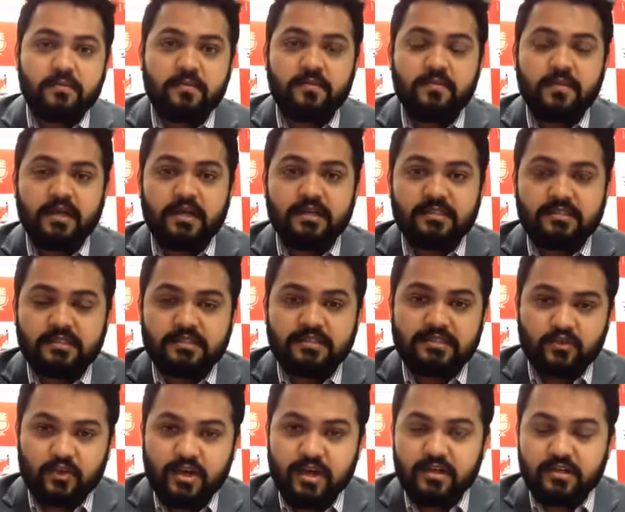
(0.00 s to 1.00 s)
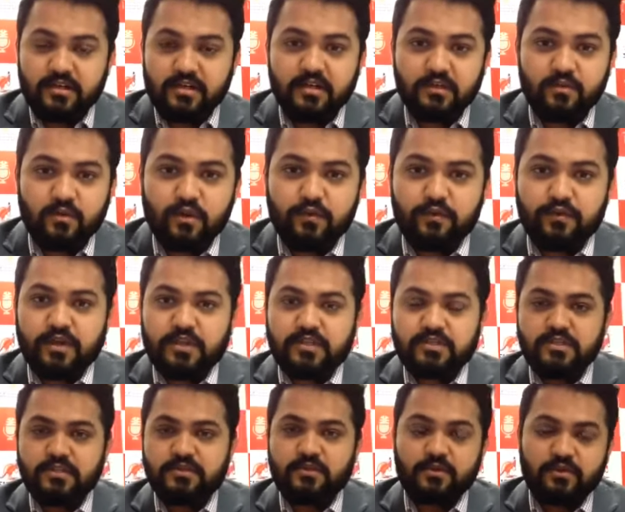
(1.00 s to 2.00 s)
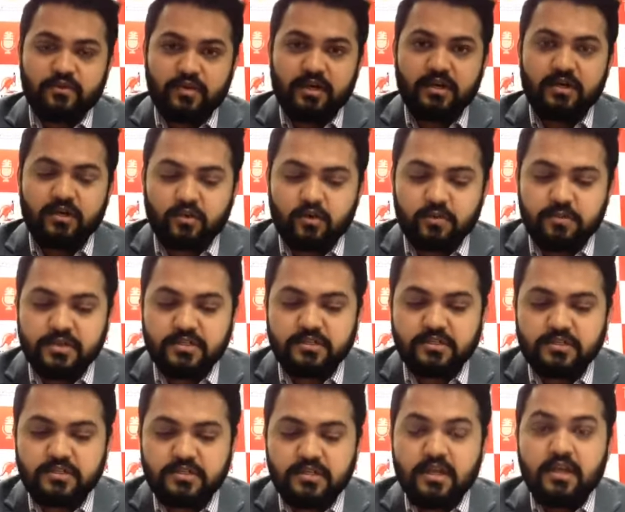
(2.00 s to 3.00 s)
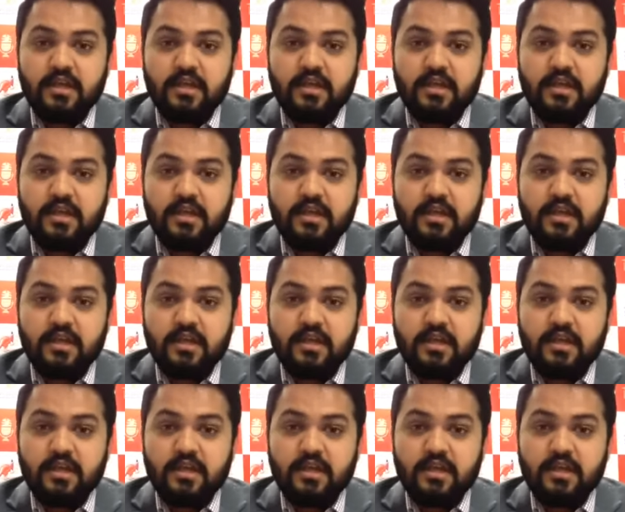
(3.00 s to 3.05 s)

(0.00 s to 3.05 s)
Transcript: as a trade qualifications or trade occupations